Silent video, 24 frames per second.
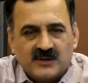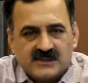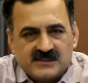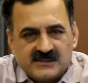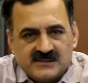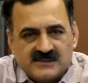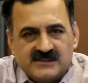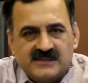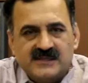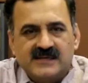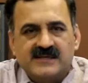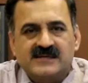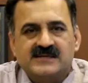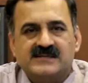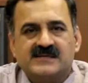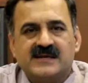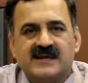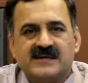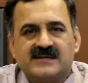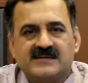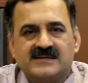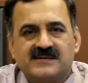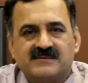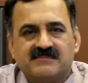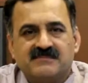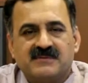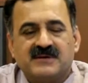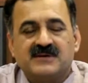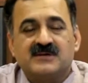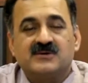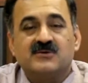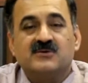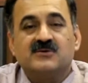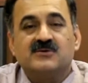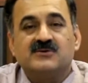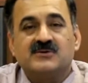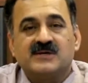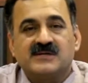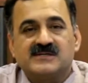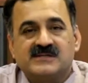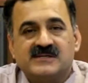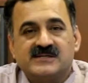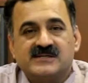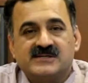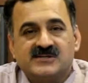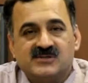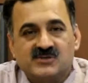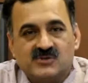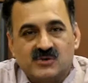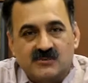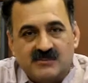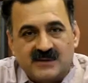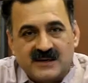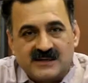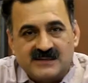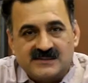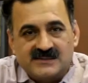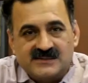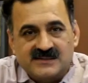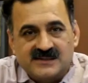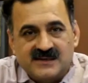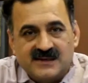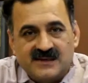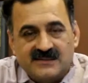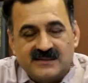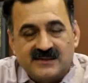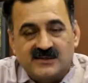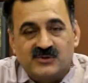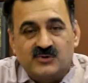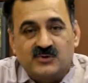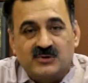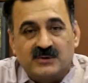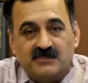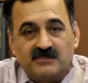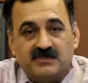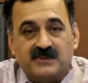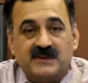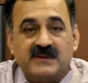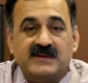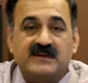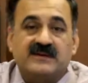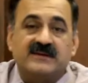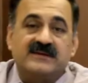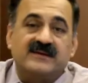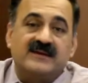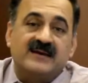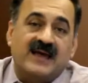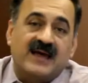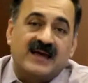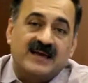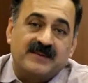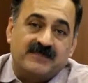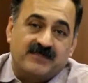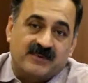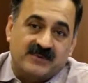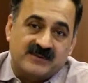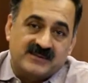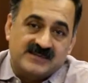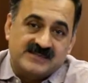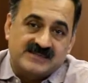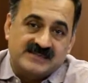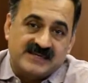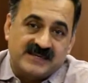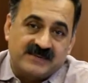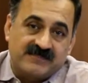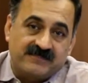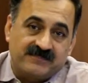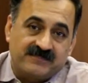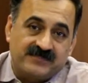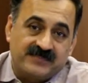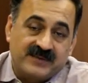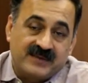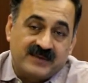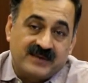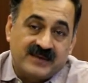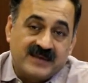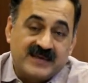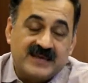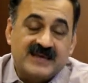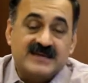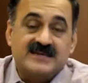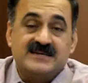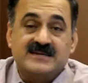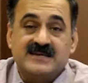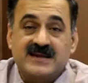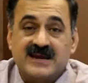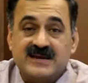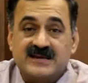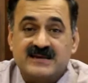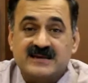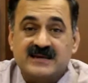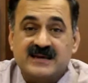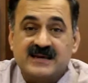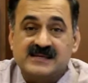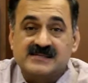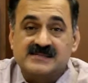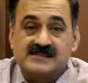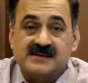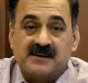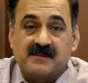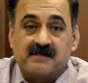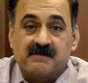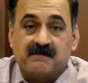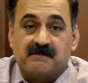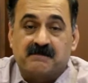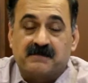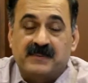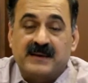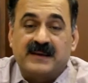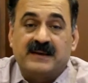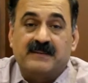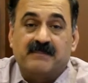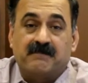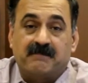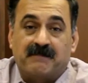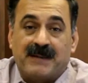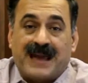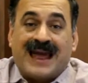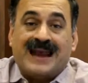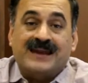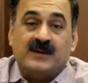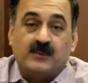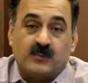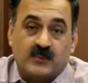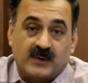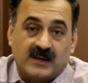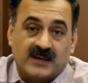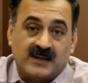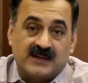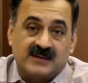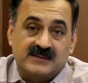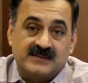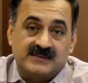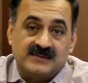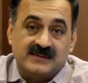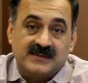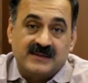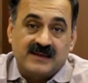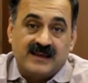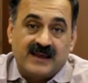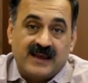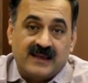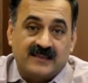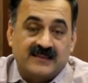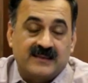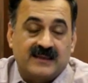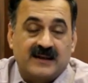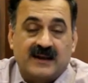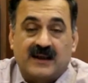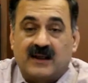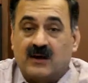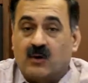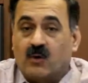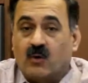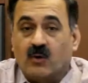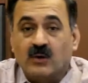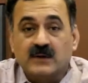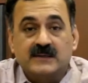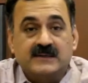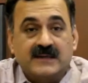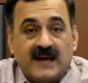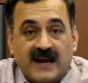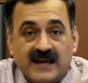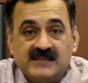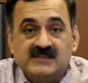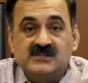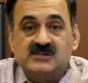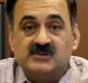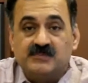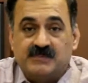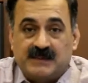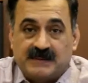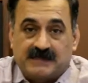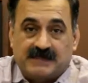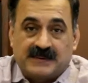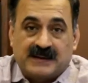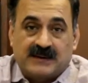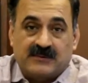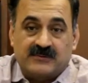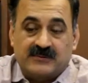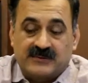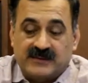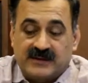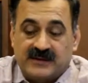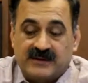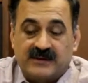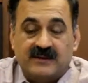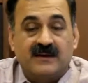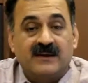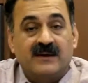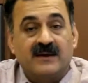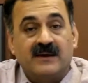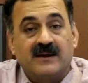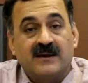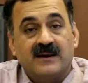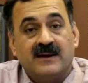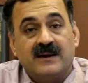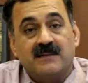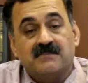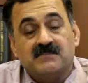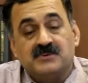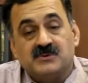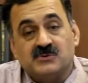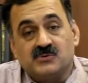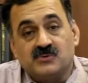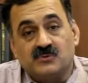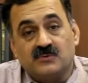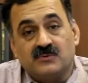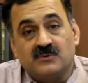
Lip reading: trust the internet, but don't trust it so much that you completely rely upon the same. Internet is a big bad world and there are all kinds of people out there. Number